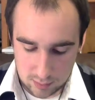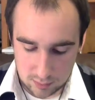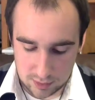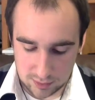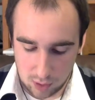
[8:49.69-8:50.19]

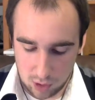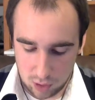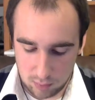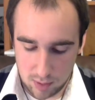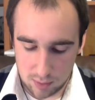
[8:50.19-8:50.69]
So she's
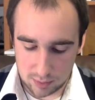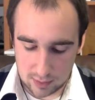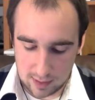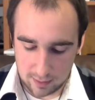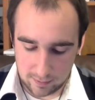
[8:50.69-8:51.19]

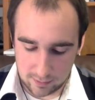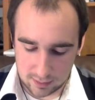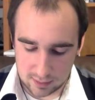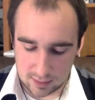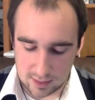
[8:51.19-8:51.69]
almost got the
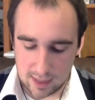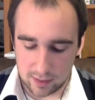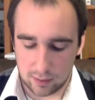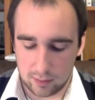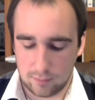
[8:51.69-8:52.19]

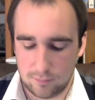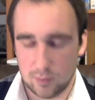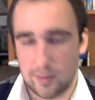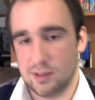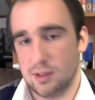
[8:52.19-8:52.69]
staggered
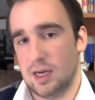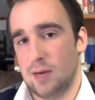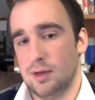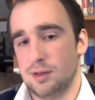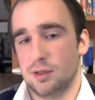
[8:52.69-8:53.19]
formation that
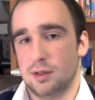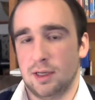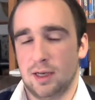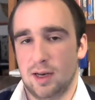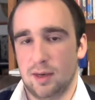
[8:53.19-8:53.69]
I mentioned
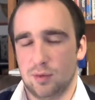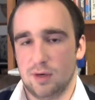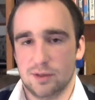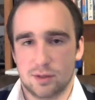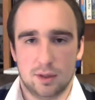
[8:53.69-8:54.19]
in a
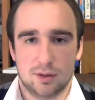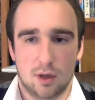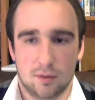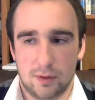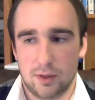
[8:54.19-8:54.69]
previous Click
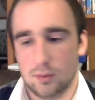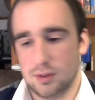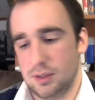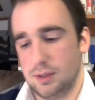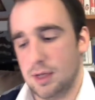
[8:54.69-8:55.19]
Talk video, where
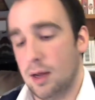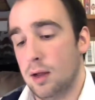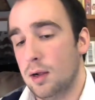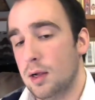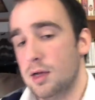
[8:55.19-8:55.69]
she's
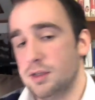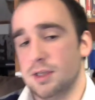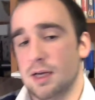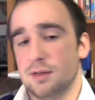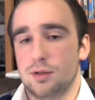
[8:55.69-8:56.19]
got
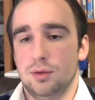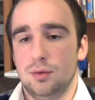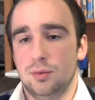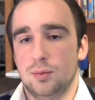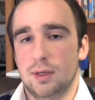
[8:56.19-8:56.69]

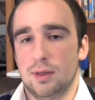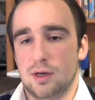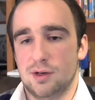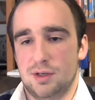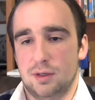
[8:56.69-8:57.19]
2 with
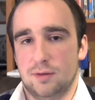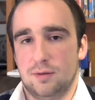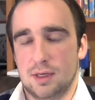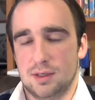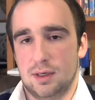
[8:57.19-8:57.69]
Energy Shield
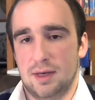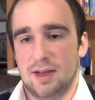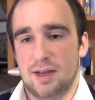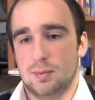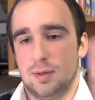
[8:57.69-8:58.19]
Deflection
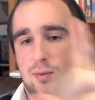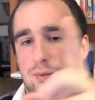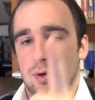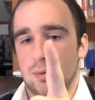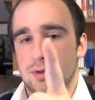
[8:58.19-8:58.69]
Enhancement,
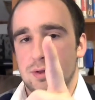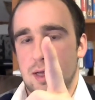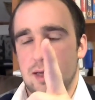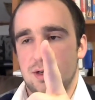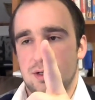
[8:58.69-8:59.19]
1 with
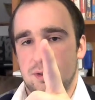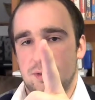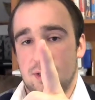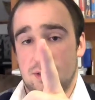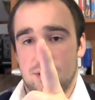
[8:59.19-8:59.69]
Energy Shield
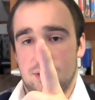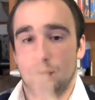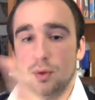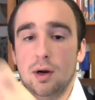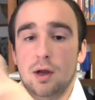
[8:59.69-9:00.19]
Deflection
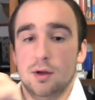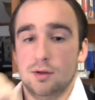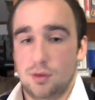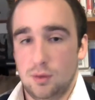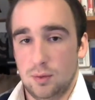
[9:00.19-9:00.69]
Support,
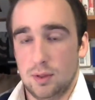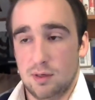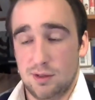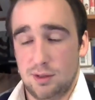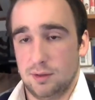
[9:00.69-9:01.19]
2 with
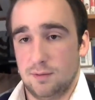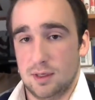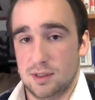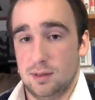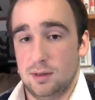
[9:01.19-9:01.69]
Energy Shield
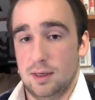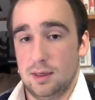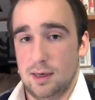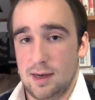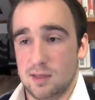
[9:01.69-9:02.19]
Deflection
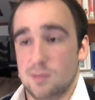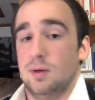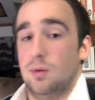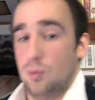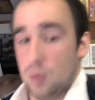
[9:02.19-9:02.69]

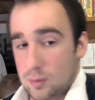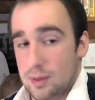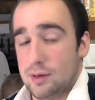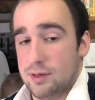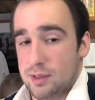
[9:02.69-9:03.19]
Enhancement, 1
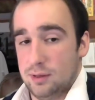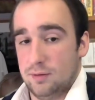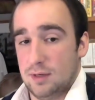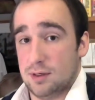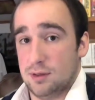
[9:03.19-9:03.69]
with Energy Shield
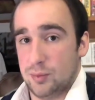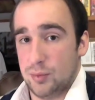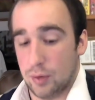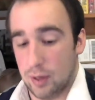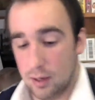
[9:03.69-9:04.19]
Deflection
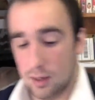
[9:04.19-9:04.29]
Support.